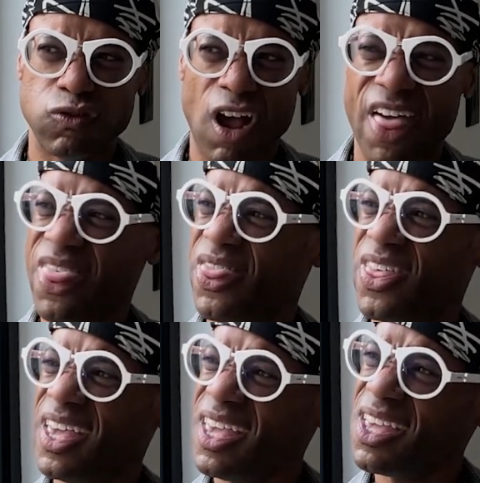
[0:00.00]
I
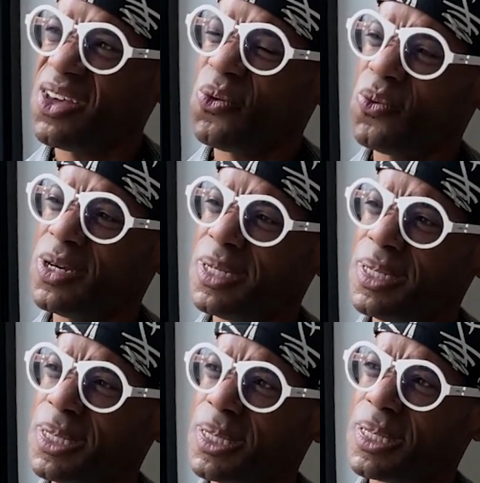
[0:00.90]
think it
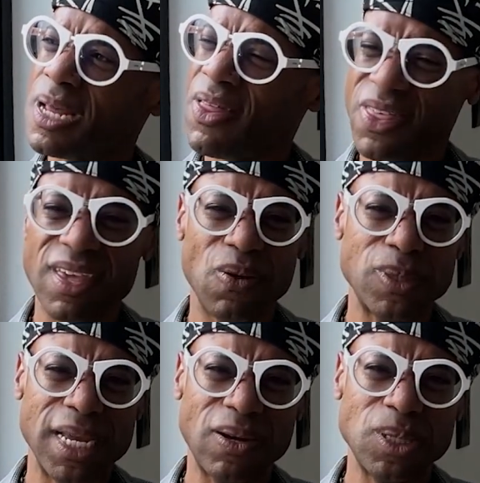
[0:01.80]
was
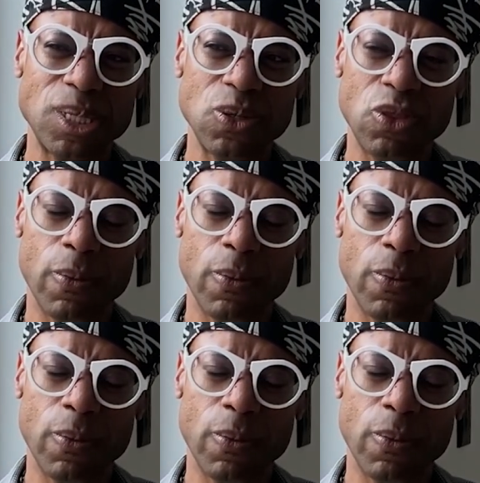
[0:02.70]
Houndstooth